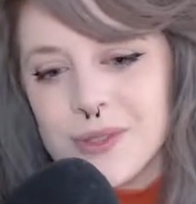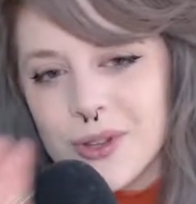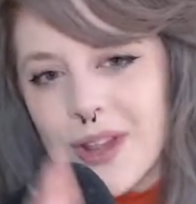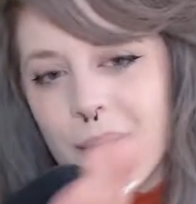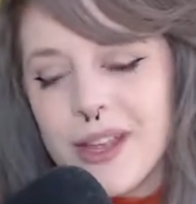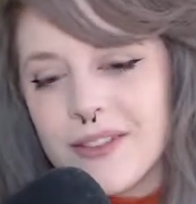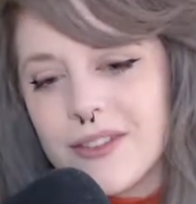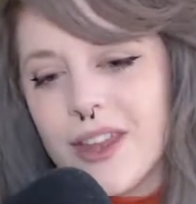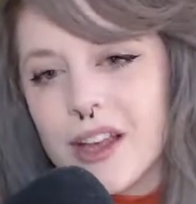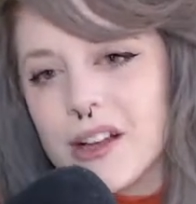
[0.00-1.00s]
So now we get to
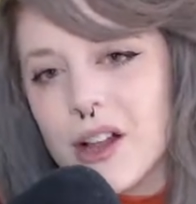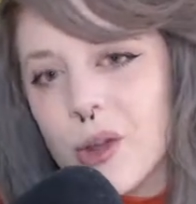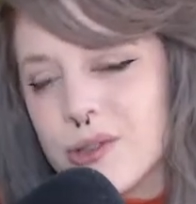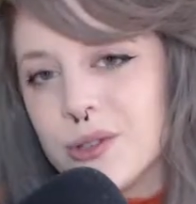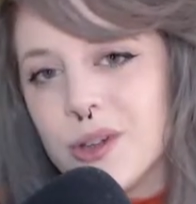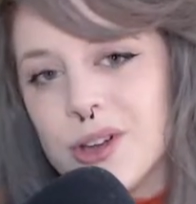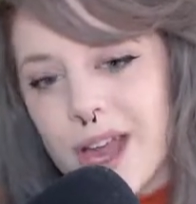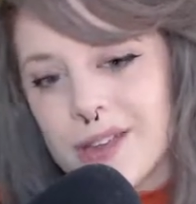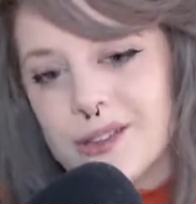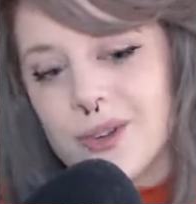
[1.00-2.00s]
take a closer look
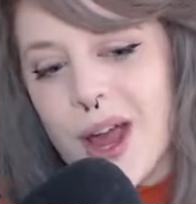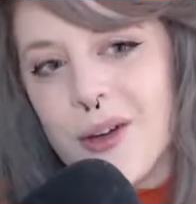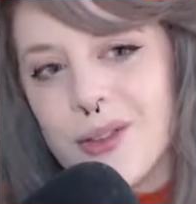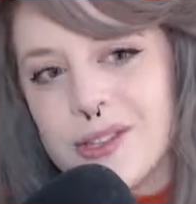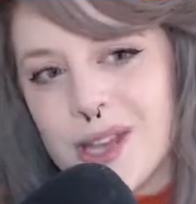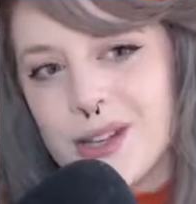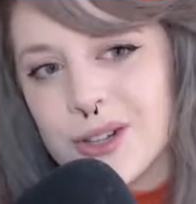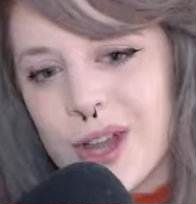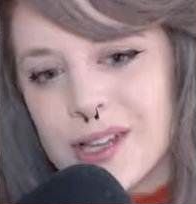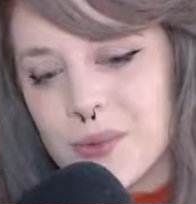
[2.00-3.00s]
as to how the Sage
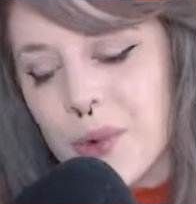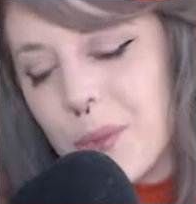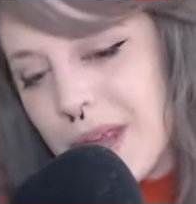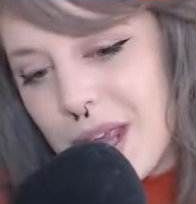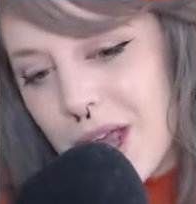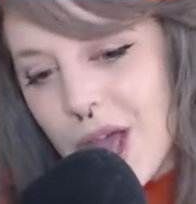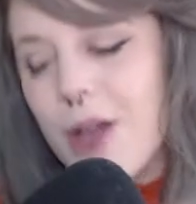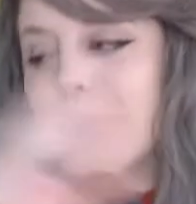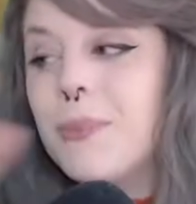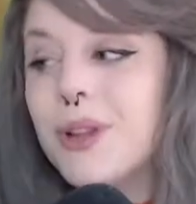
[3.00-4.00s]
class will be
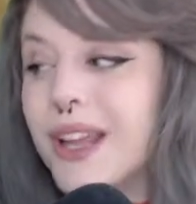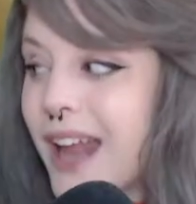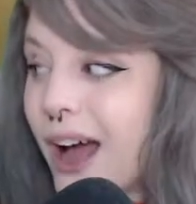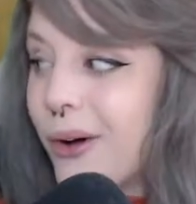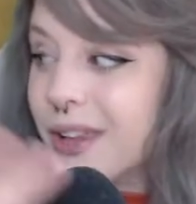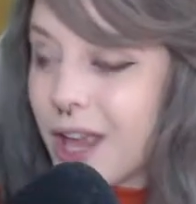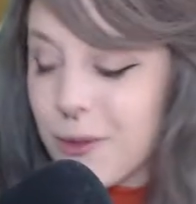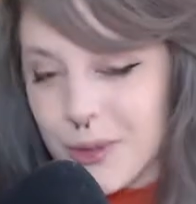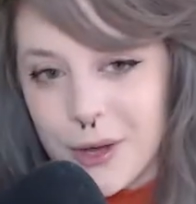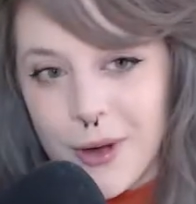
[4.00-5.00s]
played out
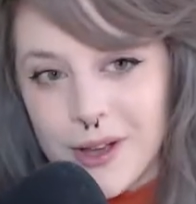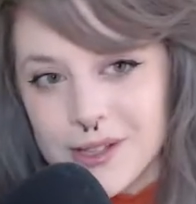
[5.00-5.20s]
gameplay wise.